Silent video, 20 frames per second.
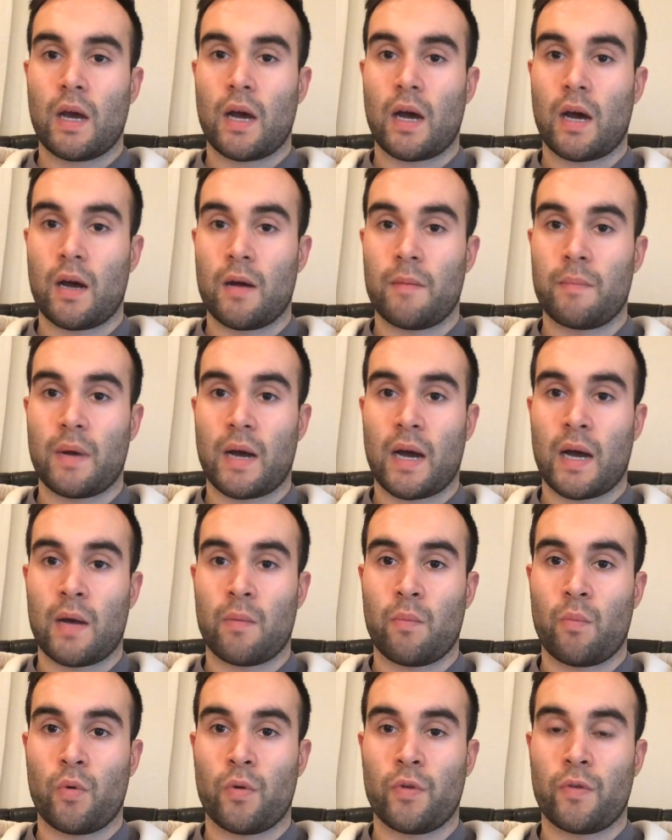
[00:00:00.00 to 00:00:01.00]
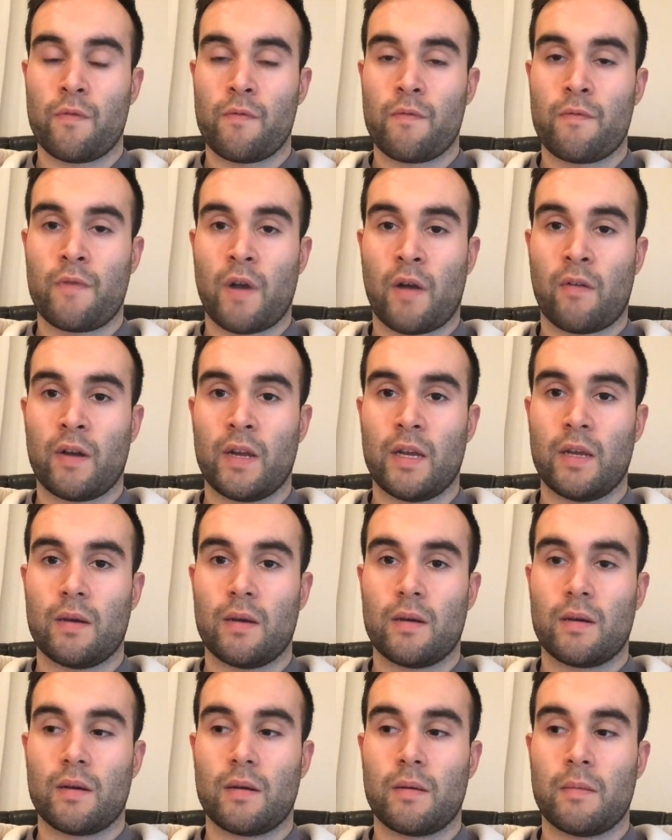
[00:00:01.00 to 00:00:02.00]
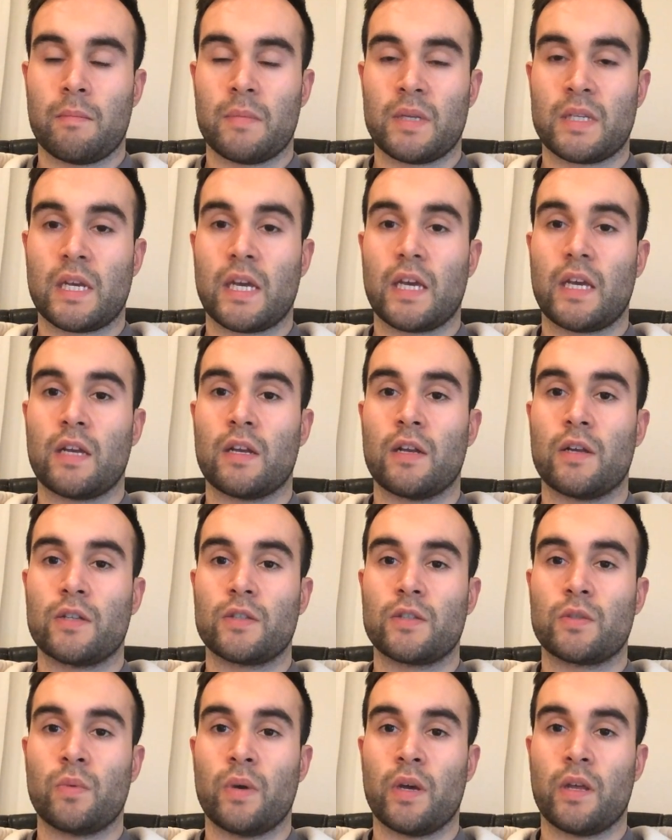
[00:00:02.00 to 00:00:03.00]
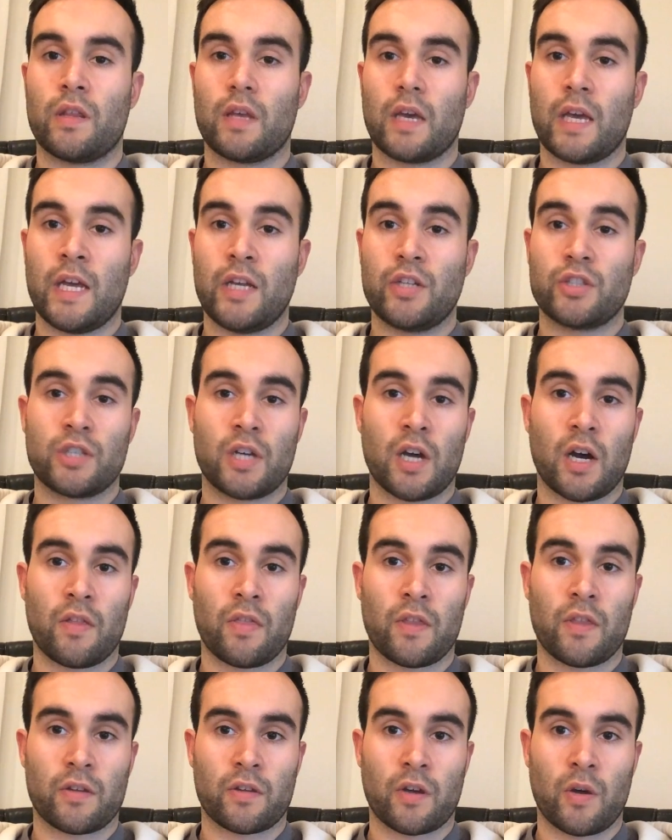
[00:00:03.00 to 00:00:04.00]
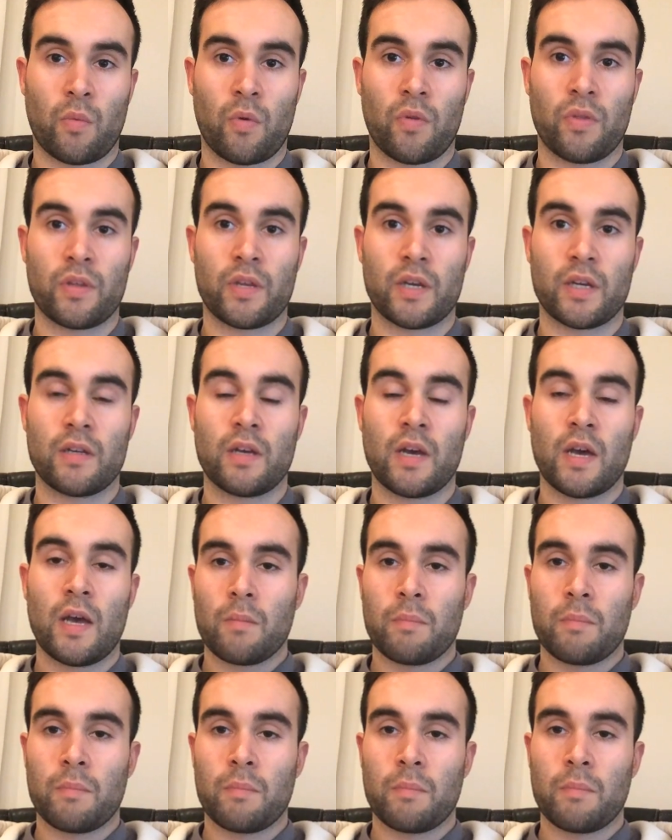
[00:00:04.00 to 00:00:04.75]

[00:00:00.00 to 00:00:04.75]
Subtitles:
and was very meticulous with each gun that I wanted,